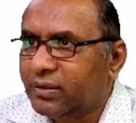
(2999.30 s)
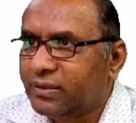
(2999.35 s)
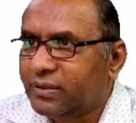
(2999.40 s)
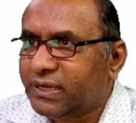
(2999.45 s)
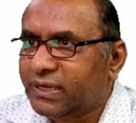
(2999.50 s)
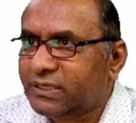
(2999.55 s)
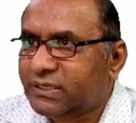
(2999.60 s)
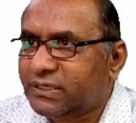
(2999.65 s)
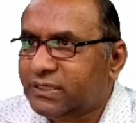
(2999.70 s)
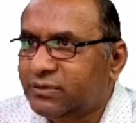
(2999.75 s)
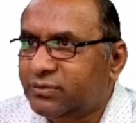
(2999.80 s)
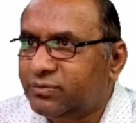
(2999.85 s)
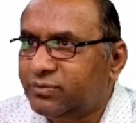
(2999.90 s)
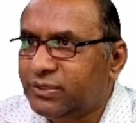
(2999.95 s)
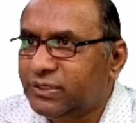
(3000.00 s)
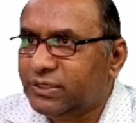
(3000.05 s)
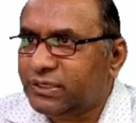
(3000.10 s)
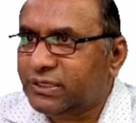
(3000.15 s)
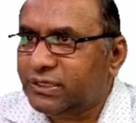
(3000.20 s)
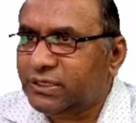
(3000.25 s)
Just
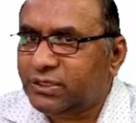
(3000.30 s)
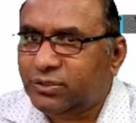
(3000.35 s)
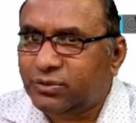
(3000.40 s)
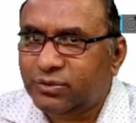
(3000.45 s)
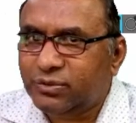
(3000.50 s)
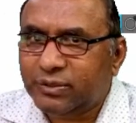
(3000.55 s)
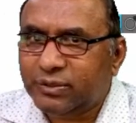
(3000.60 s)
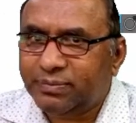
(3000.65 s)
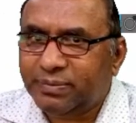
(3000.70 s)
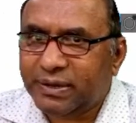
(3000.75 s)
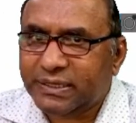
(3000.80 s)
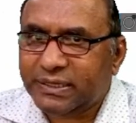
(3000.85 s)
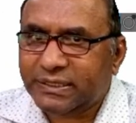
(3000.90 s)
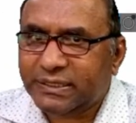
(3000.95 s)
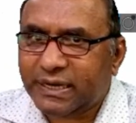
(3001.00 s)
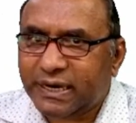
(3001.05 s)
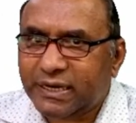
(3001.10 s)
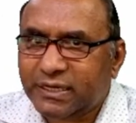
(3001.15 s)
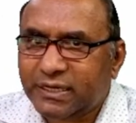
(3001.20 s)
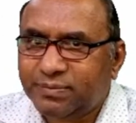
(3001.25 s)
we need to
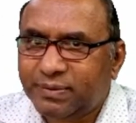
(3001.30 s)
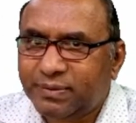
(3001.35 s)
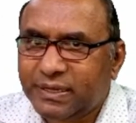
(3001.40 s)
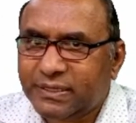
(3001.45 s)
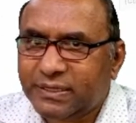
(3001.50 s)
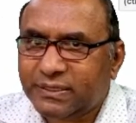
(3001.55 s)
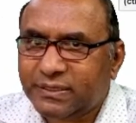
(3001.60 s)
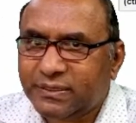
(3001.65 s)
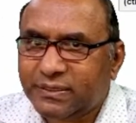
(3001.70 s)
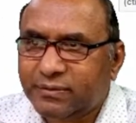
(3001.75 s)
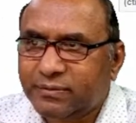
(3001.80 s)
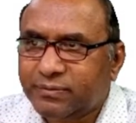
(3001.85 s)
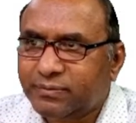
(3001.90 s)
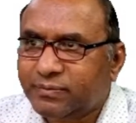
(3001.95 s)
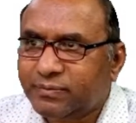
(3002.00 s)
replace at this place